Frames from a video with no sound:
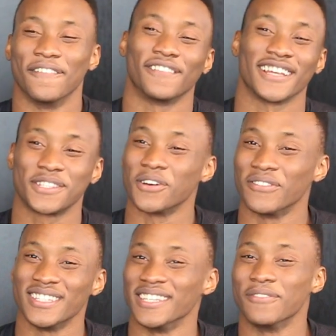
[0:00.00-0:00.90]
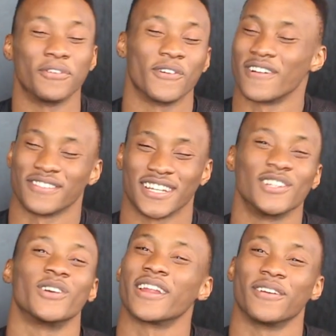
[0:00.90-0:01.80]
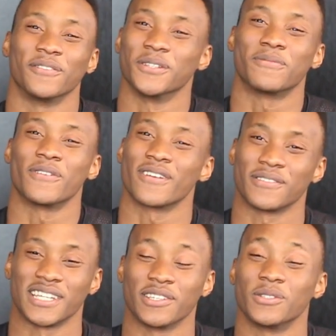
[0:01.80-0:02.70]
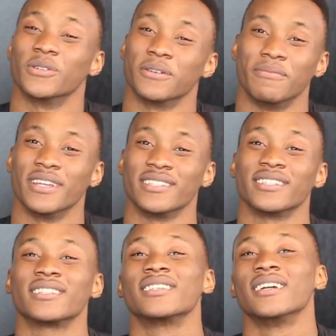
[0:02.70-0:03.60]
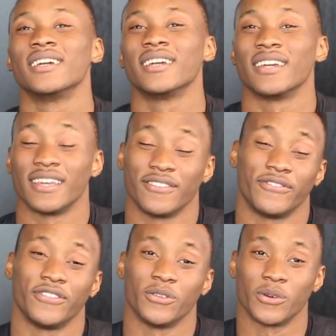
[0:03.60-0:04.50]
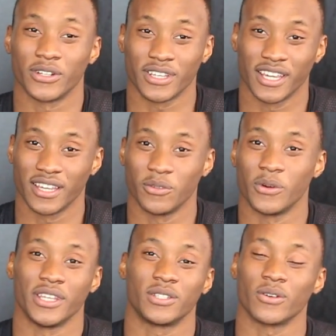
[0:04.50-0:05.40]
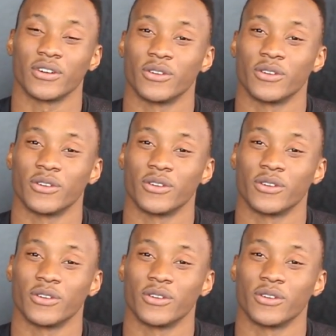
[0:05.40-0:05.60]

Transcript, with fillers: flat tummy programs. I don't do any of those programs. I just do the basics. If you want to gain weight or